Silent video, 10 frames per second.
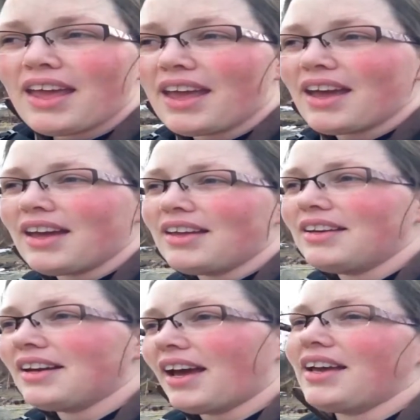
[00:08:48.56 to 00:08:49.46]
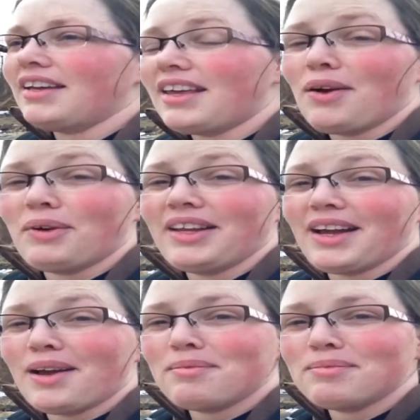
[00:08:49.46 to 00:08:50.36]
and I can't wait.
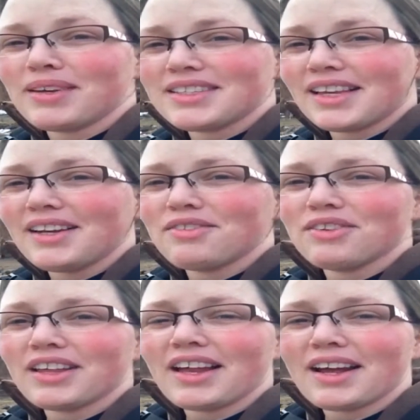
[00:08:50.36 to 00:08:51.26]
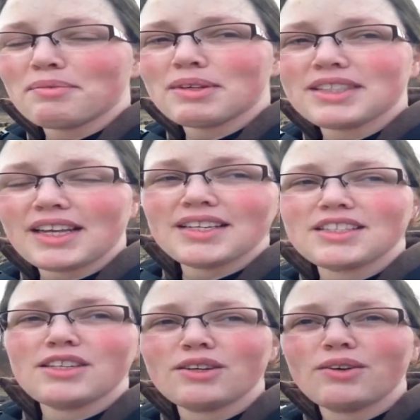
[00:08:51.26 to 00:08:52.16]
I'm excited for that. I'm
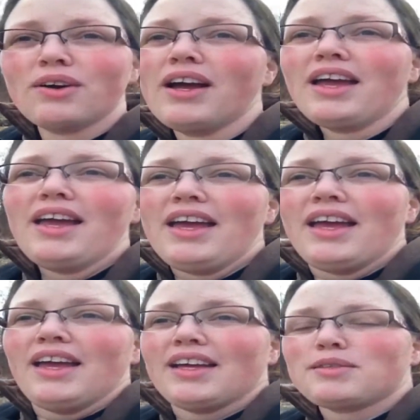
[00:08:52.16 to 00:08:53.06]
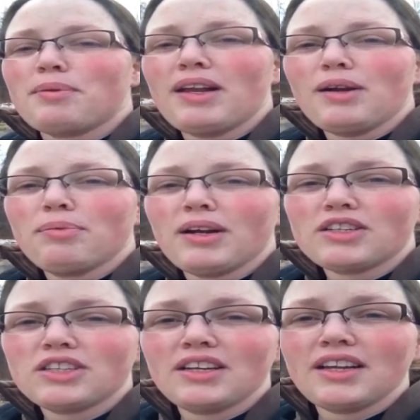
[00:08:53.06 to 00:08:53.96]
excited to expand our
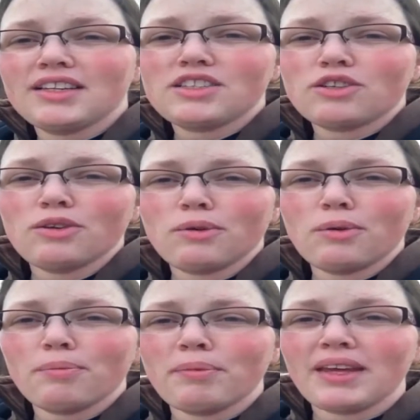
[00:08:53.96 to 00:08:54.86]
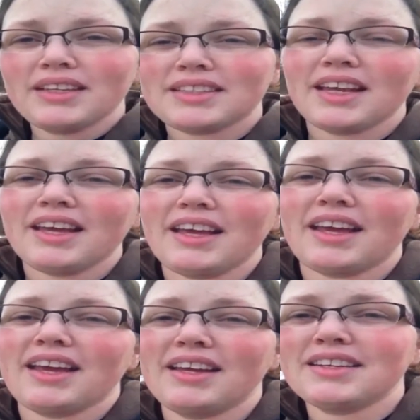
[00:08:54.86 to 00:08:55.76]
production into meat
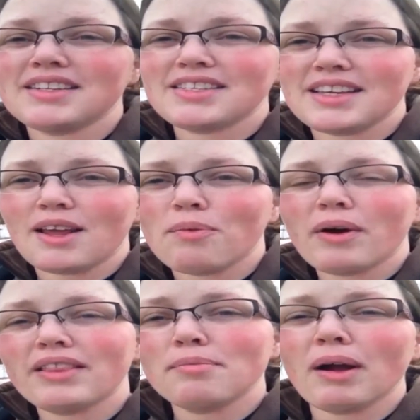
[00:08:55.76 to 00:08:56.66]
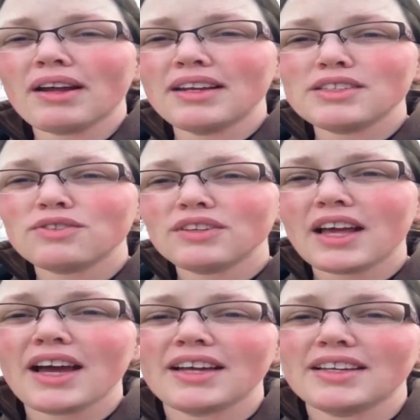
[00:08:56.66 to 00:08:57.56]
and to see what the market is for
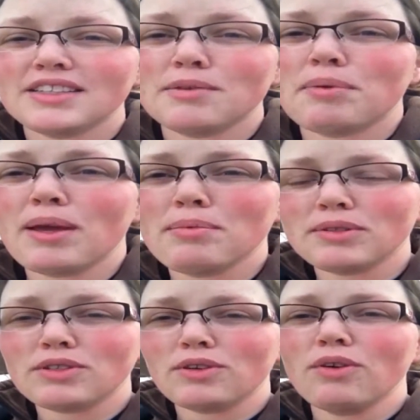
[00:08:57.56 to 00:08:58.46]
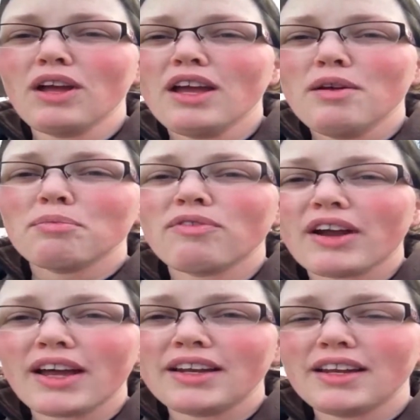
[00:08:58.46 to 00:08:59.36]
that, and to be able to
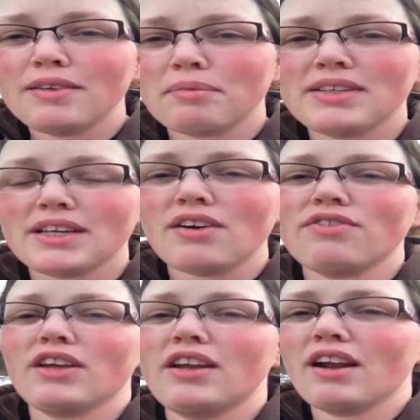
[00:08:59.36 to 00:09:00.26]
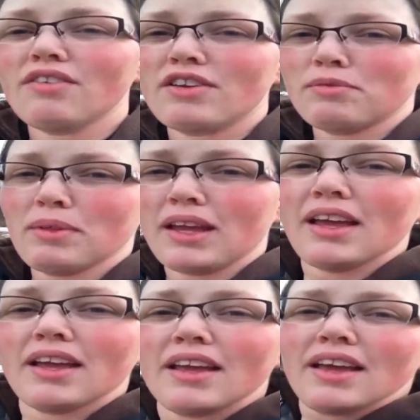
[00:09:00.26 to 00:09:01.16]
provide myself and our
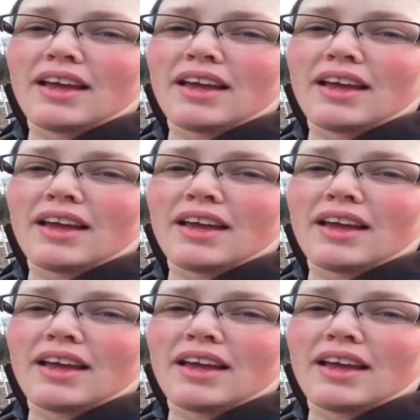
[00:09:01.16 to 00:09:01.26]
family